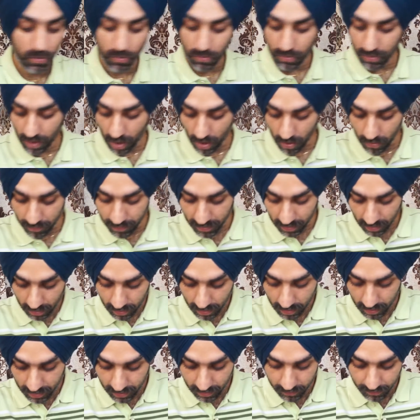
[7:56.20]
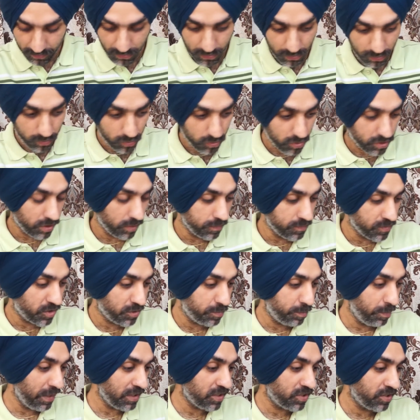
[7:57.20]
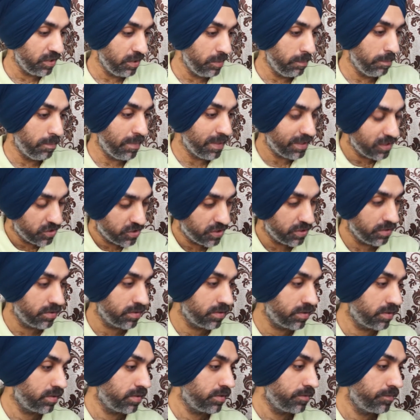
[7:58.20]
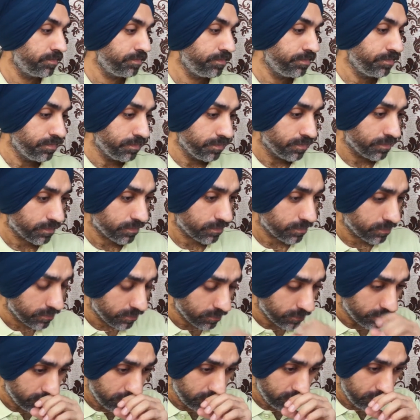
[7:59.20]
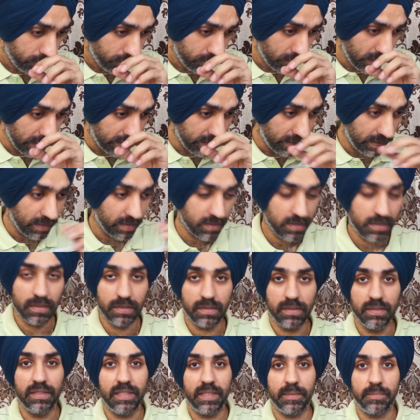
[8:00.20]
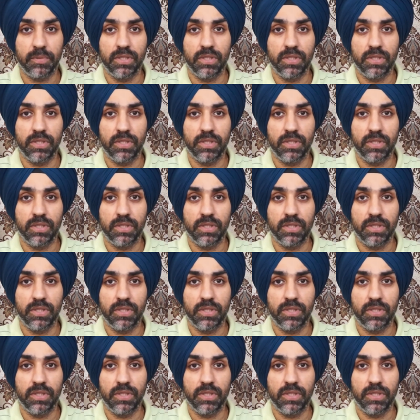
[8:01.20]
now we're gonna give you some special mentions. There are certain tips